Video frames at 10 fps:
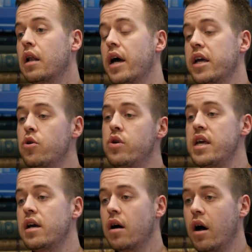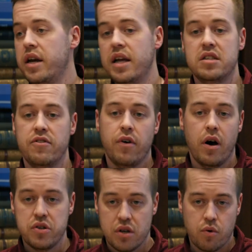like unique
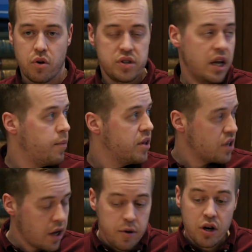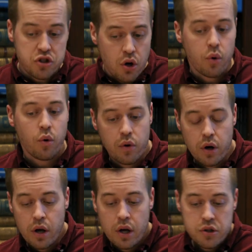identifiers across elements. And I'm going to show
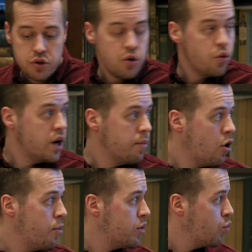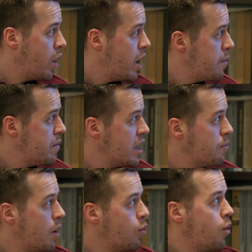to you in a moment what I
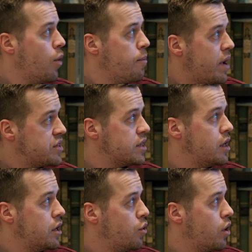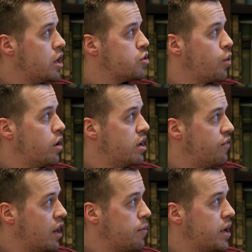mean. But what we're basically doing is we're
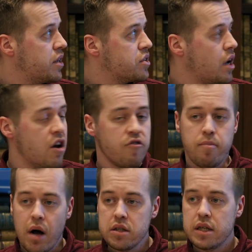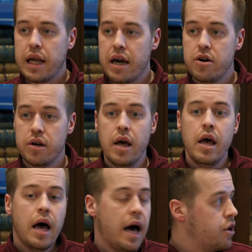developing this kind of multi-layered
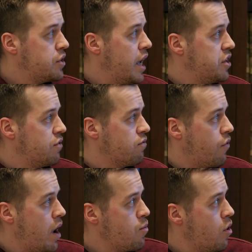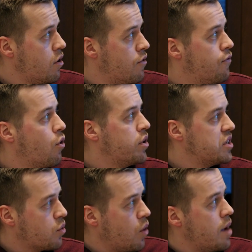annotation framework for
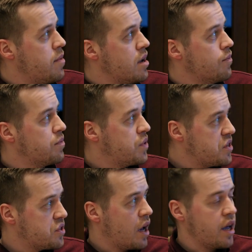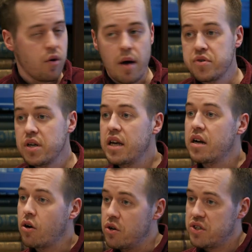describing these diagrams in
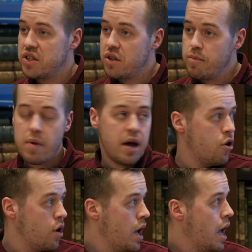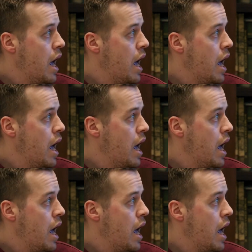a consistent manner,